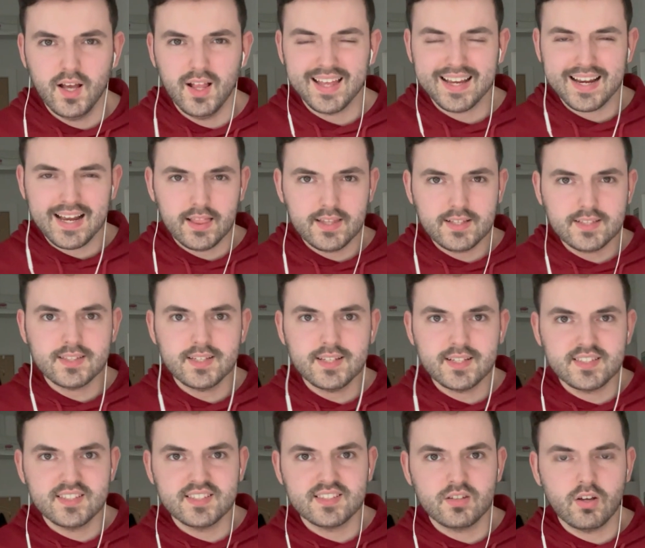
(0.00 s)
Like, I'm listening
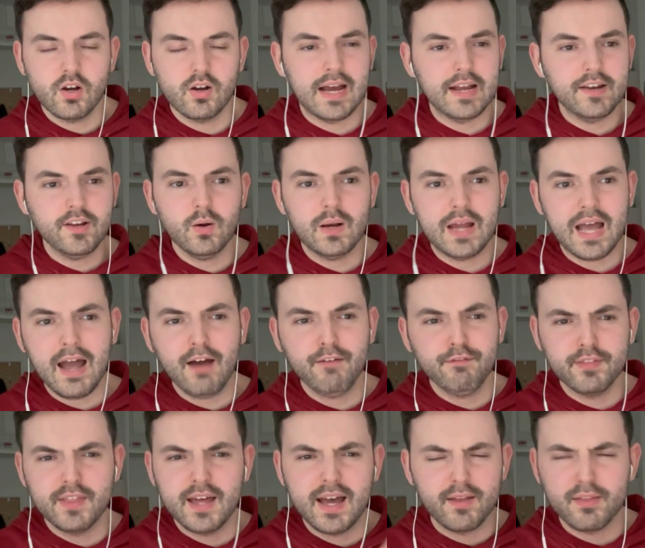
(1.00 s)
to this song, I don't
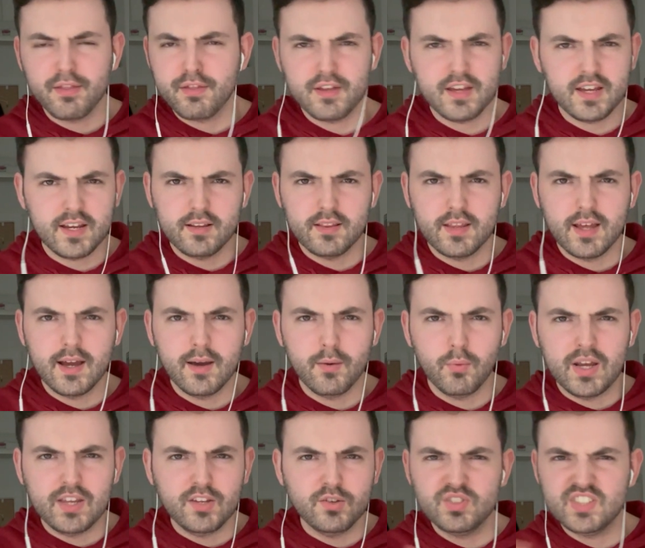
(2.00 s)
have that thing there
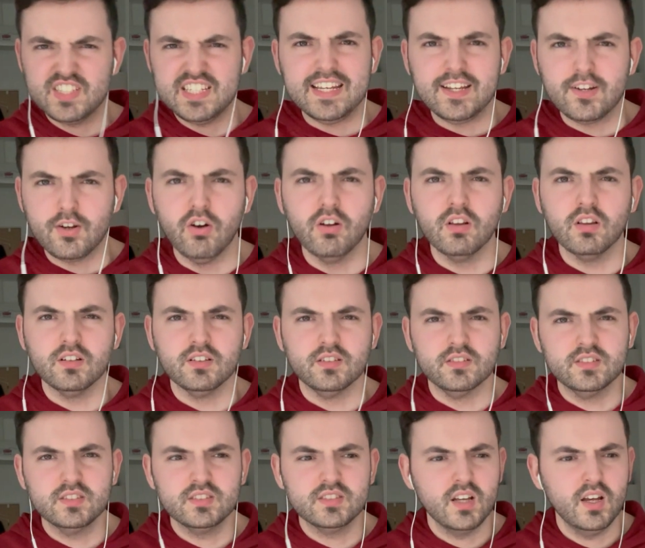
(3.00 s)
where you see
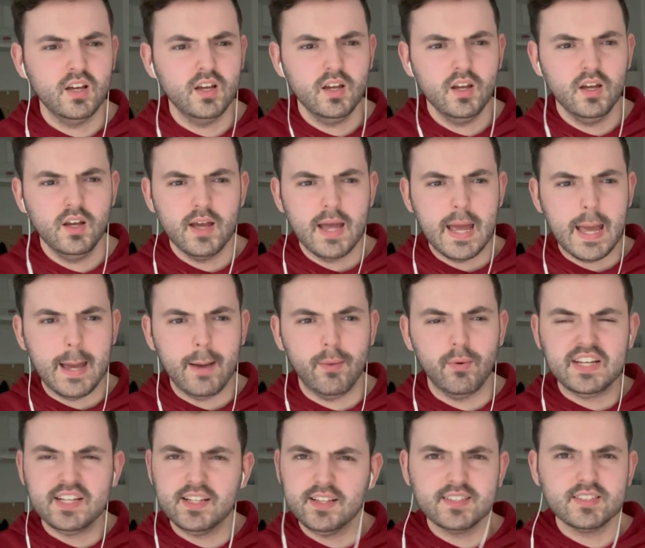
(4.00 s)
colours
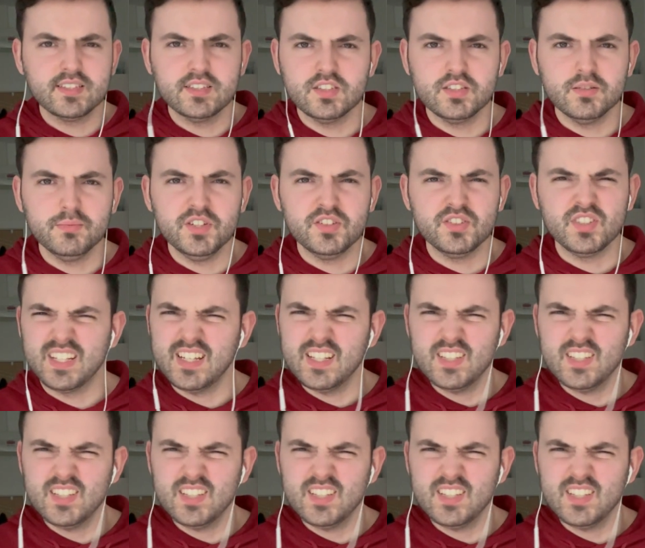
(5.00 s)
when you listen to music.